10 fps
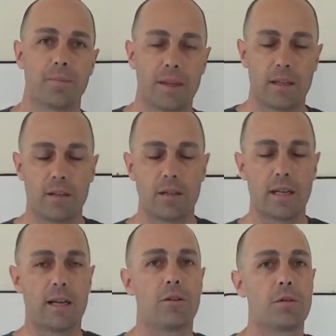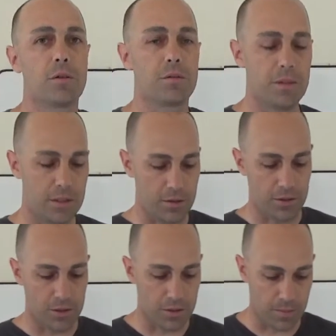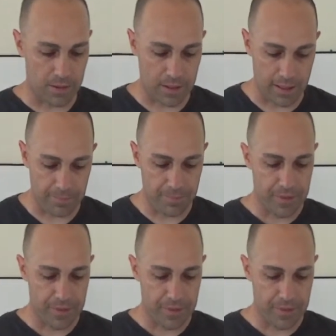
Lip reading: the internet or research or something like that?